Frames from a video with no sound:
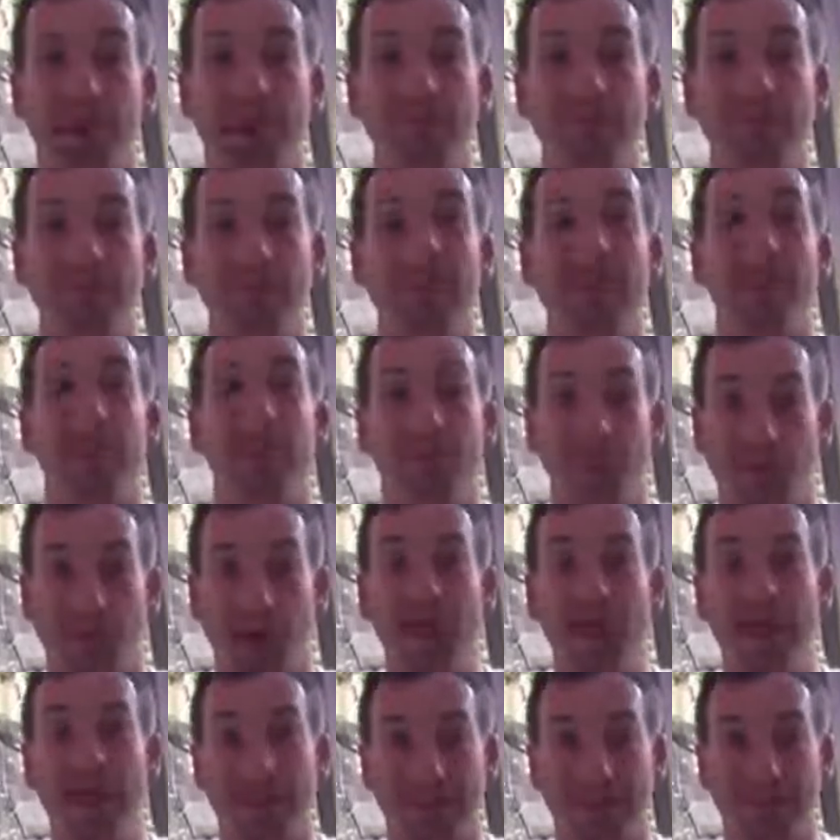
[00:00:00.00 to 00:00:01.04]
Well, the
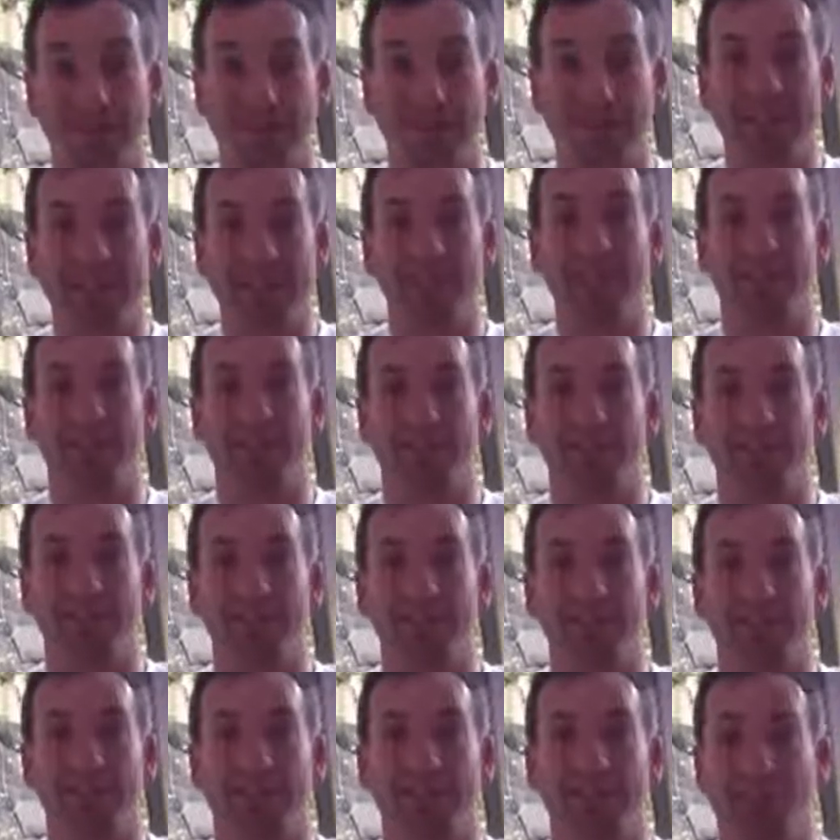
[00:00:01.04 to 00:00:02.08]
way out is simple.
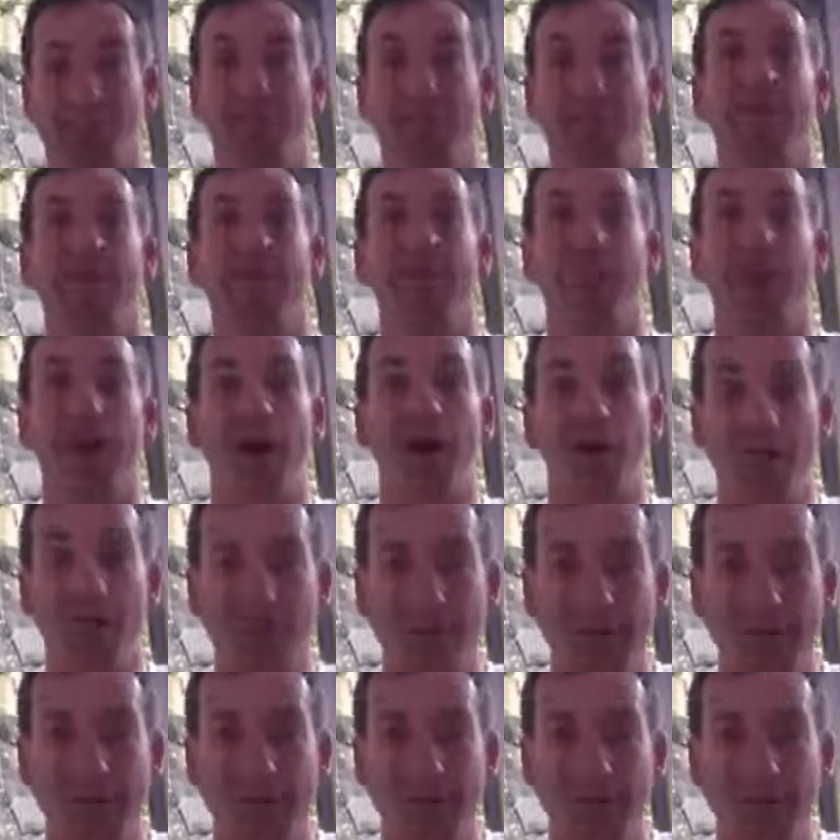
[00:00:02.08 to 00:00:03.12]

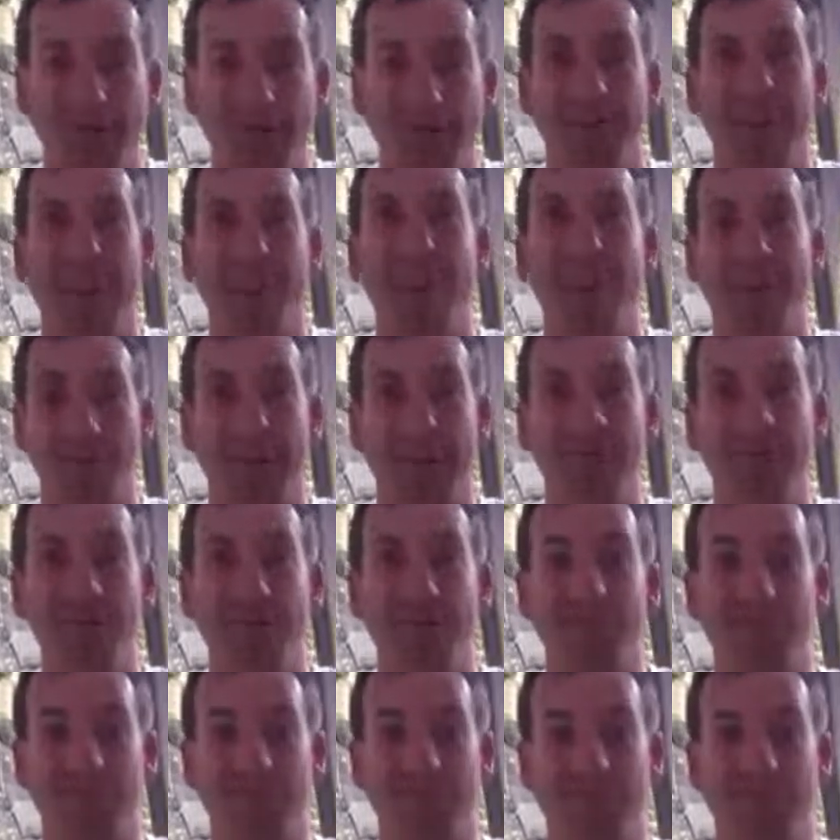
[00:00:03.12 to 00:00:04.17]
Follow
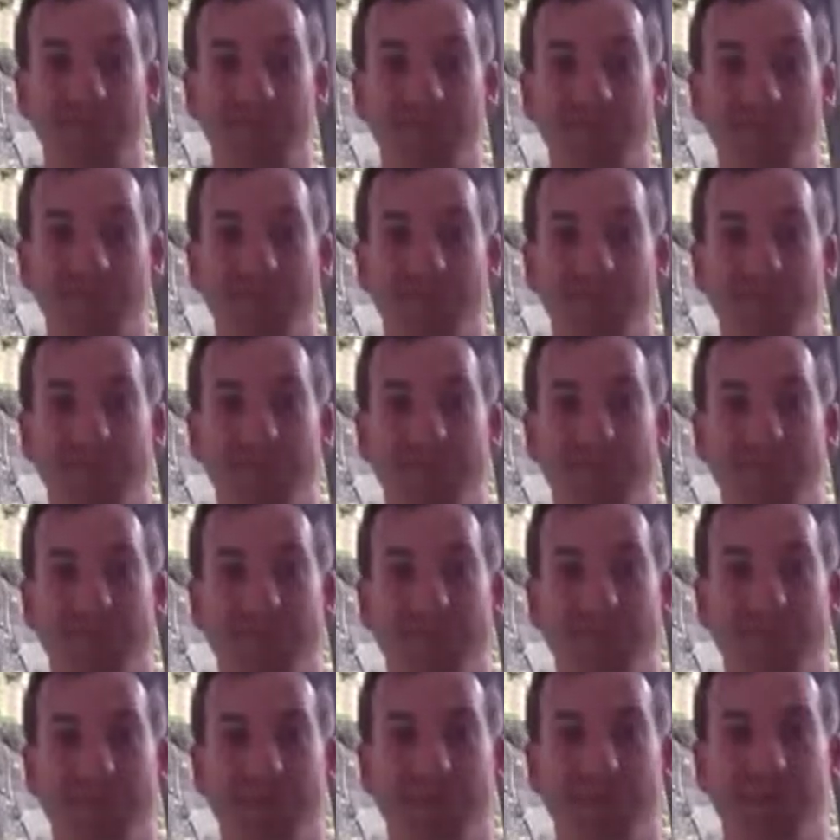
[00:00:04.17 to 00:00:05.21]
successful people.
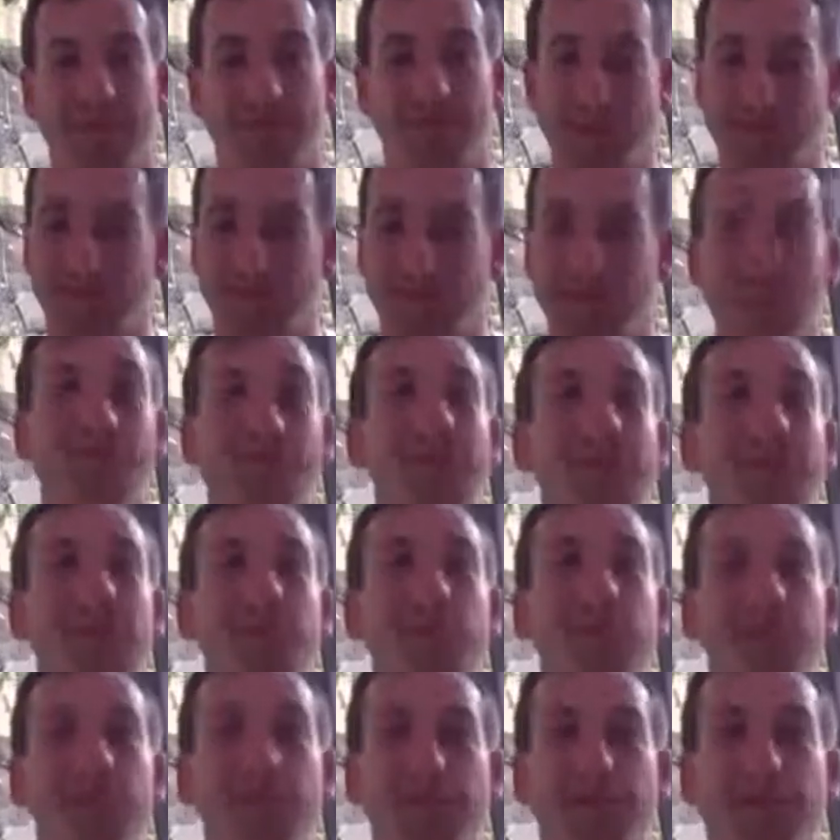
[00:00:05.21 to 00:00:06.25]
Get a
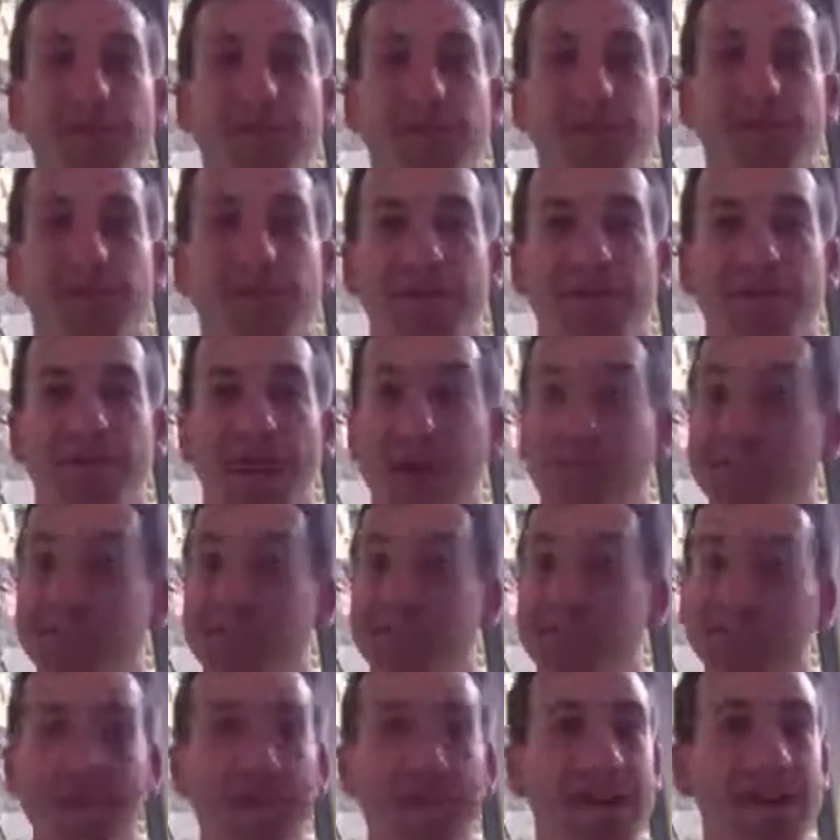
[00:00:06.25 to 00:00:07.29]
mentor.
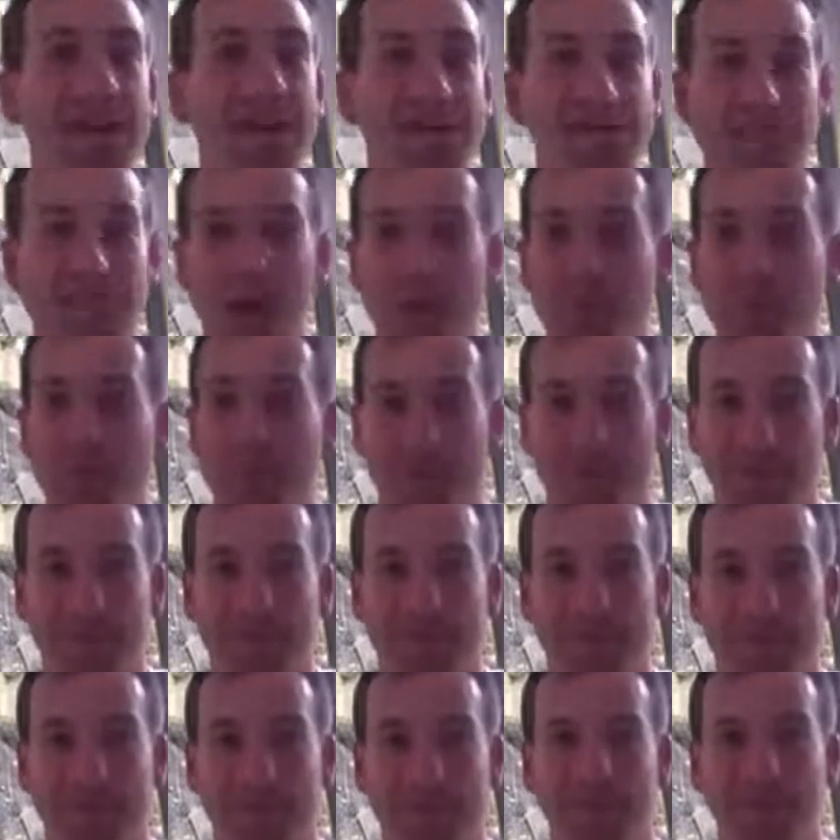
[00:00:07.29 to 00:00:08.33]
Have somebody else help you.
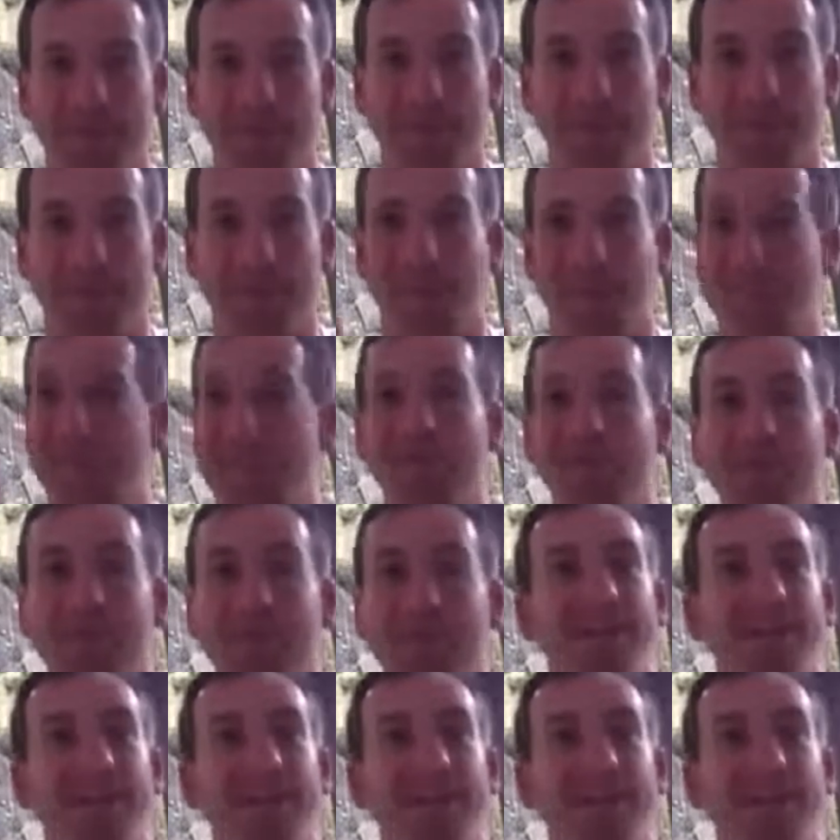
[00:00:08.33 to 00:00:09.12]
Stop